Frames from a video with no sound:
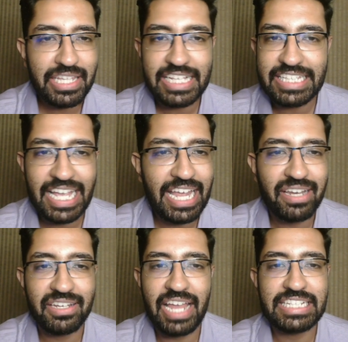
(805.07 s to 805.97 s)
and
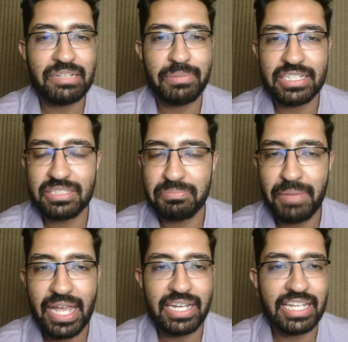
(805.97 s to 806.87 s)
again, 90 minutes
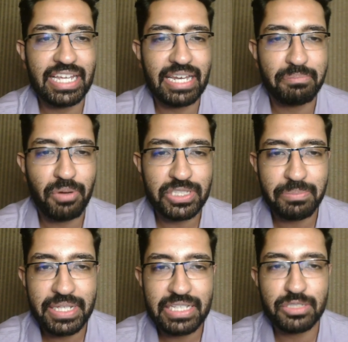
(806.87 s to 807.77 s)
man, he can
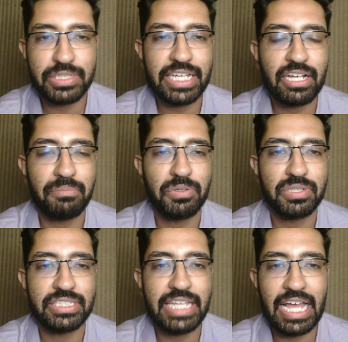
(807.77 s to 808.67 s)
possibly sneak up
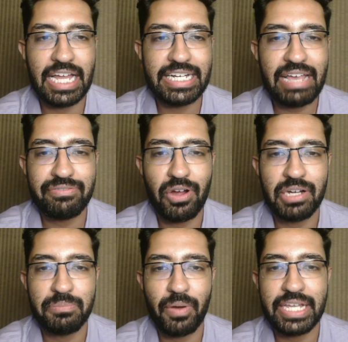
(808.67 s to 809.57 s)
those
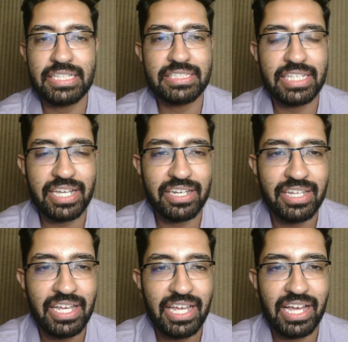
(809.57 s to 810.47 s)
DEFCON points. He can
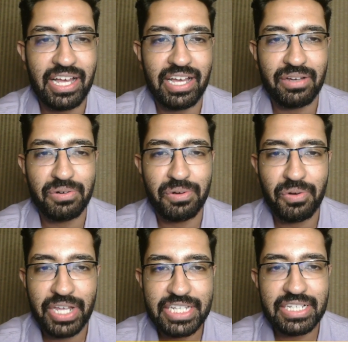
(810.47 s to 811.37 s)

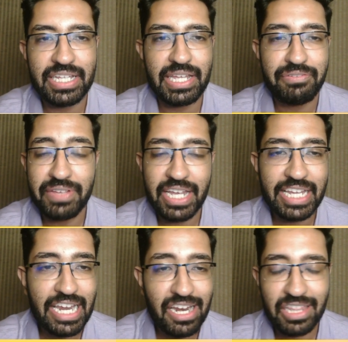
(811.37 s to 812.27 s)
occasionally, if he can
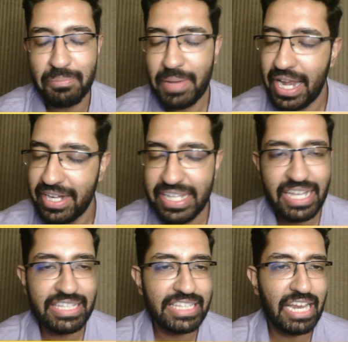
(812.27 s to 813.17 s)
get another penalty,
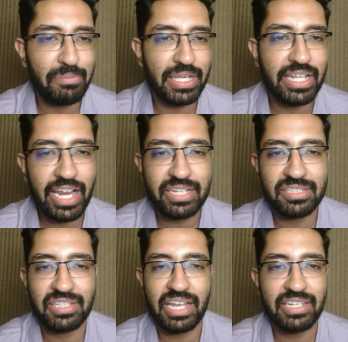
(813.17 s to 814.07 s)
I think that'll be great.
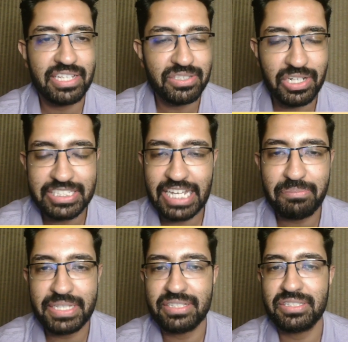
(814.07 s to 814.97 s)
And he's on set
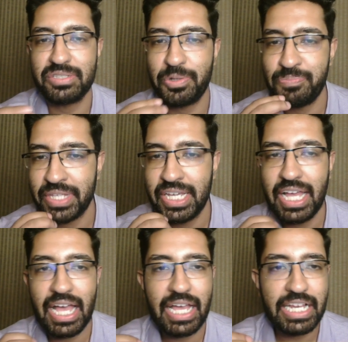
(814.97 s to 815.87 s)
pieces, so
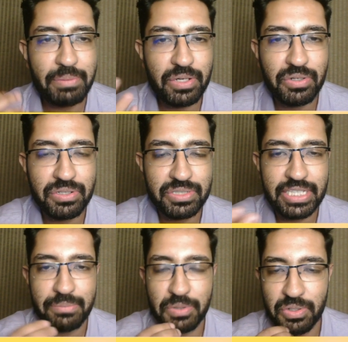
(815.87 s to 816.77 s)
it'll be good to
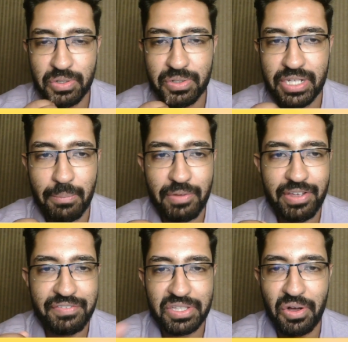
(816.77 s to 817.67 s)
see Bruno come
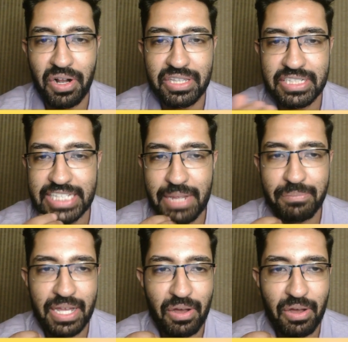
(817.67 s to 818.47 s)
away with a haul this time